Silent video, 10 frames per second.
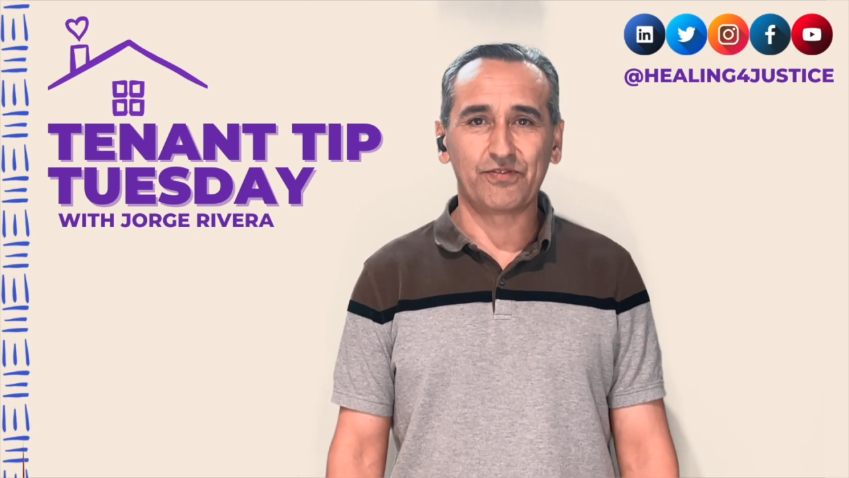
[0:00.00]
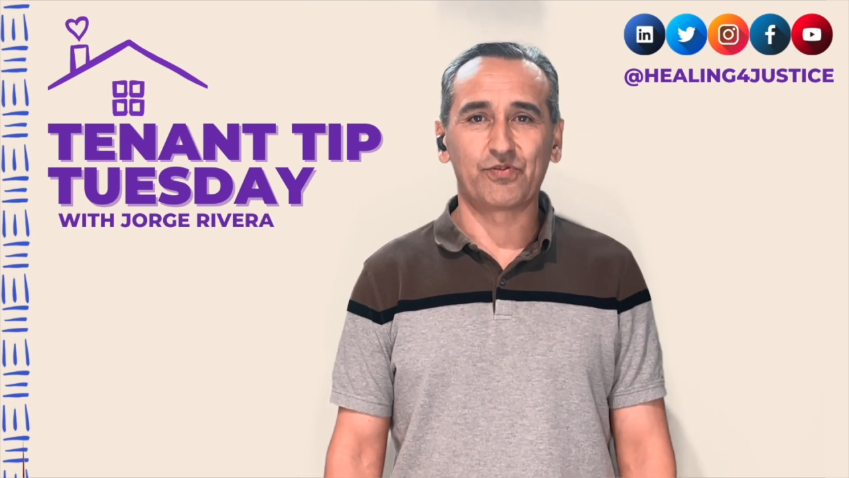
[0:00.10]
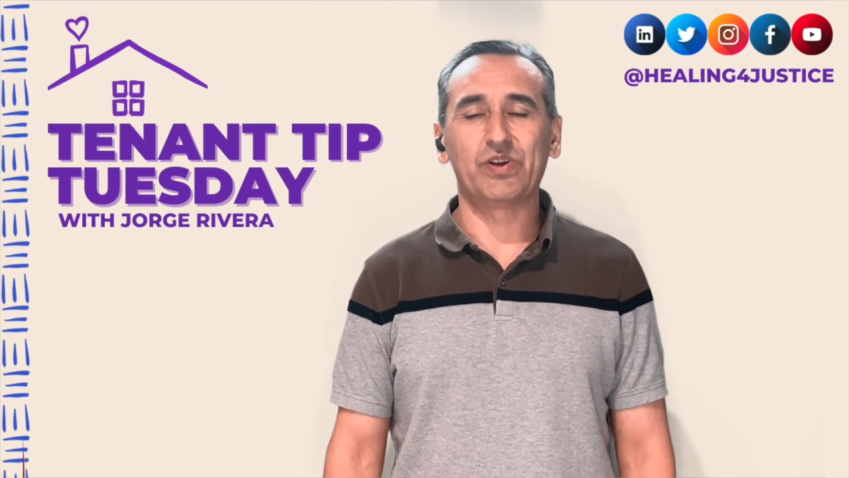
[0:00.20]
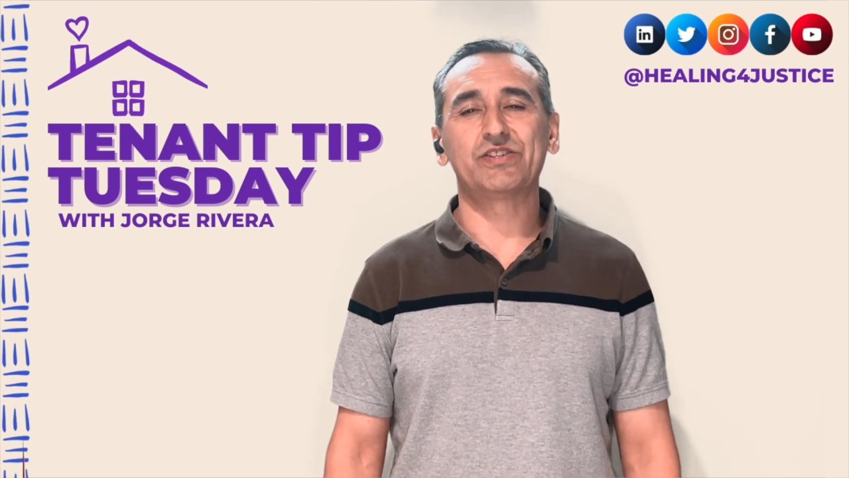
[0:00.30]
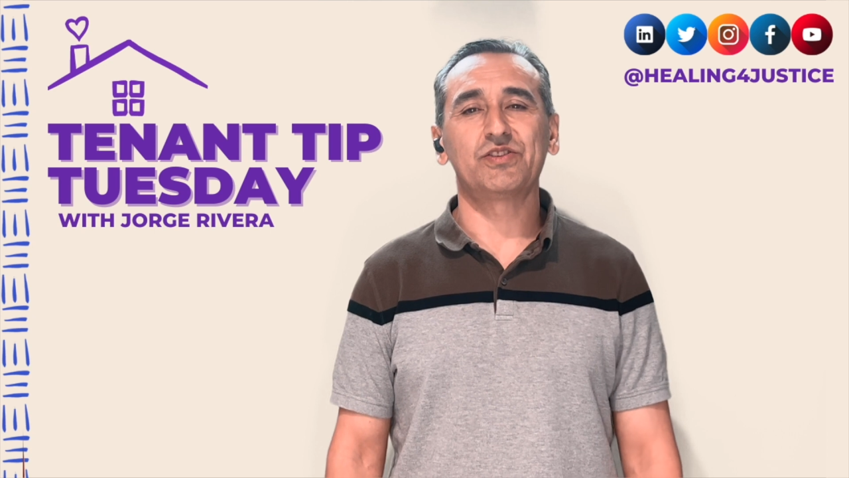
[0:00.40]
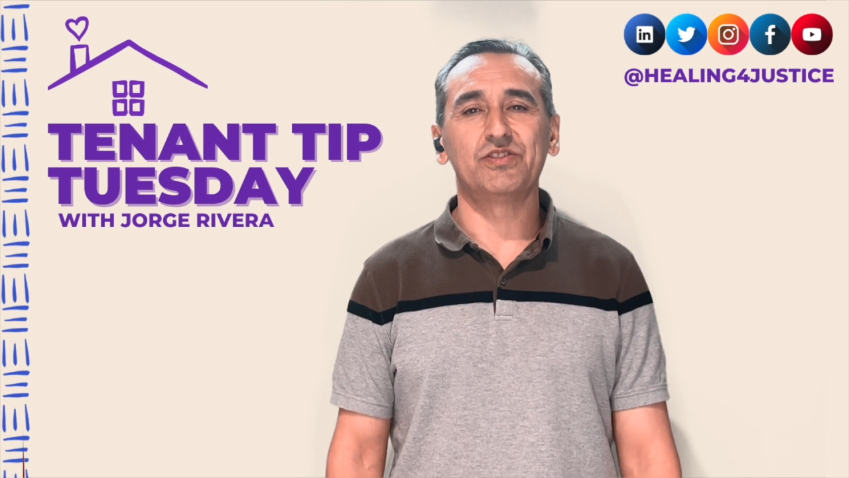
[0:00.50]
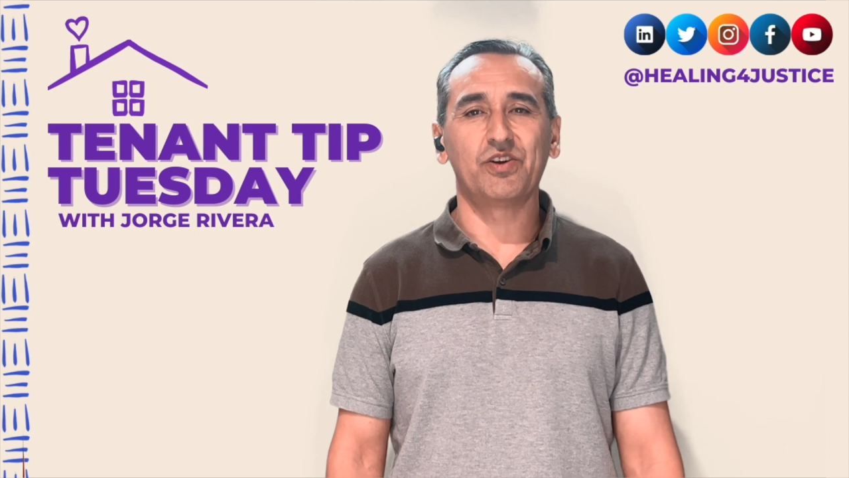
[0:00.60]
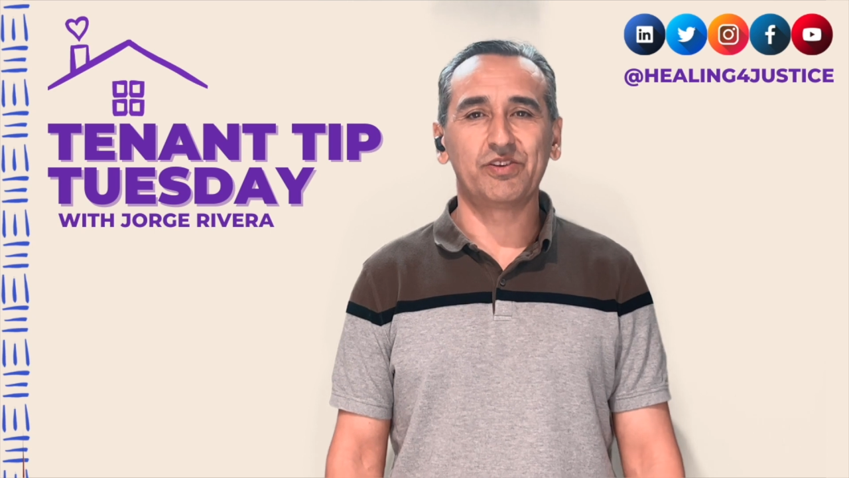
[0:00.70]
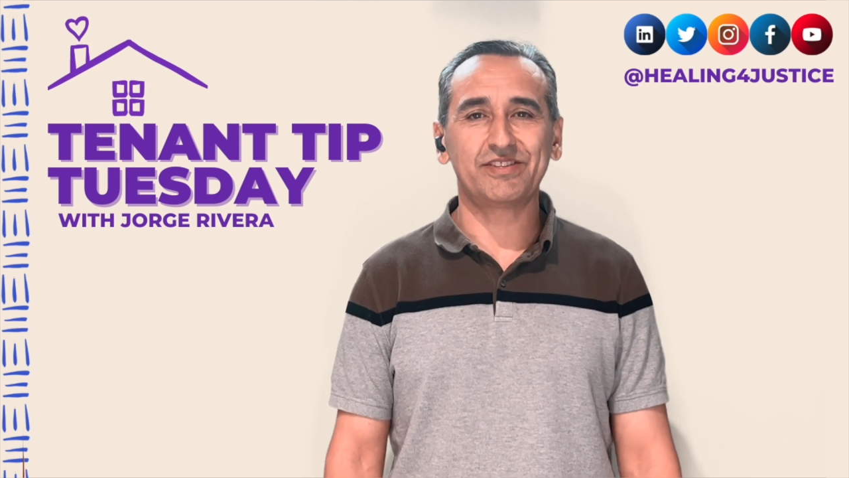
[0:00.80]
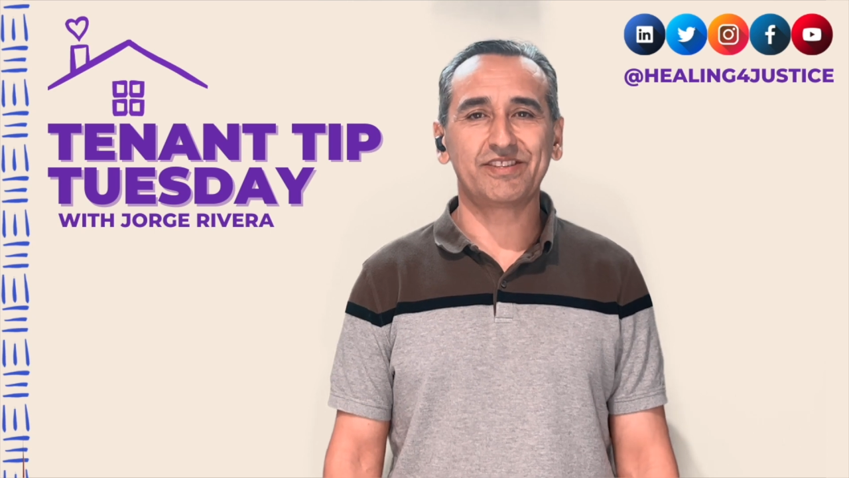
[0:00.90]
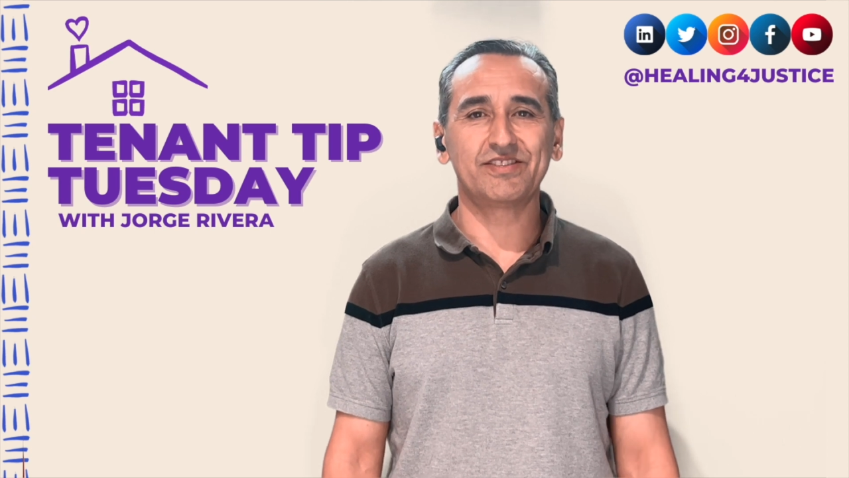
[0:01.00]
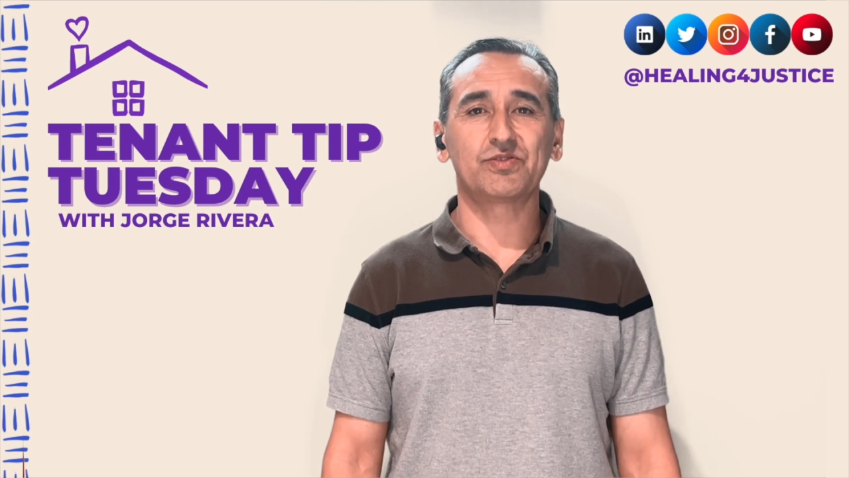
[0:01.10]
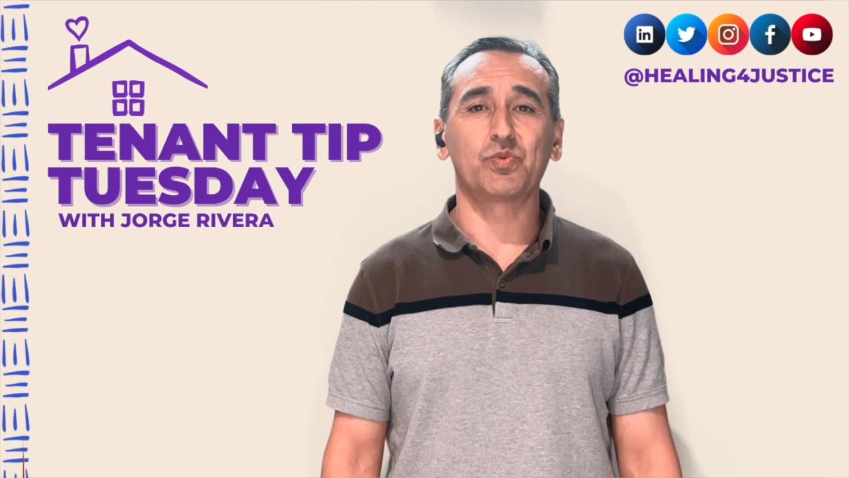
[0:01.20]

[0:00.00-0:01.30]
of rental notices.